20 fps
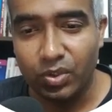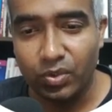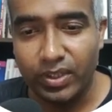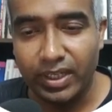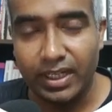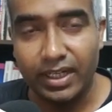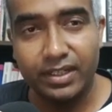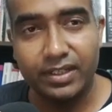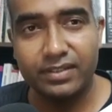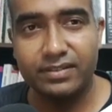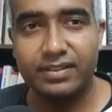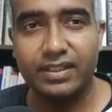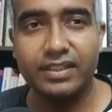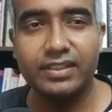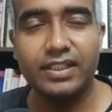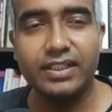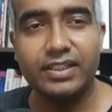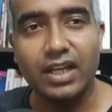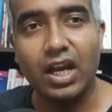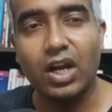you can
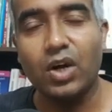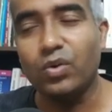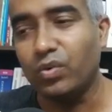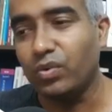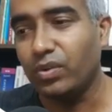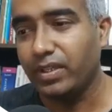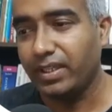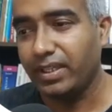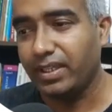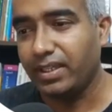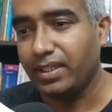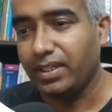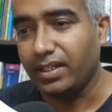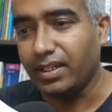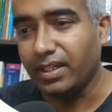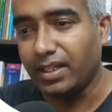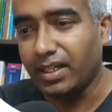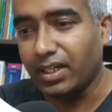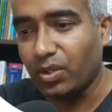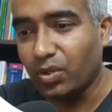understand that how
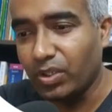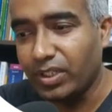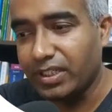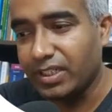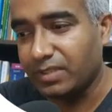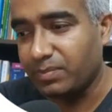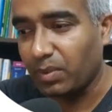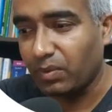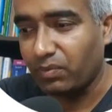good it